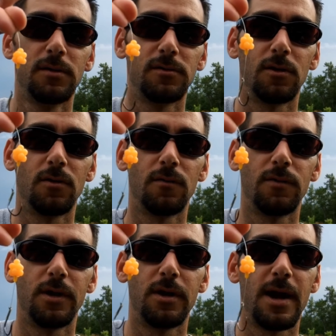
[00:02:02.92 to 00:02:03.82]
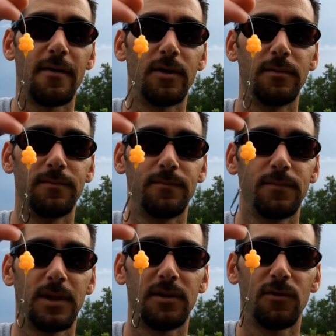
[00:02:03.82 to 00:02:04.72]
So there you have it.
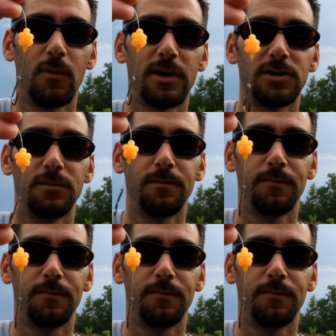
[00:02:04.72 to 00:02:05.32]
Thanks for watching.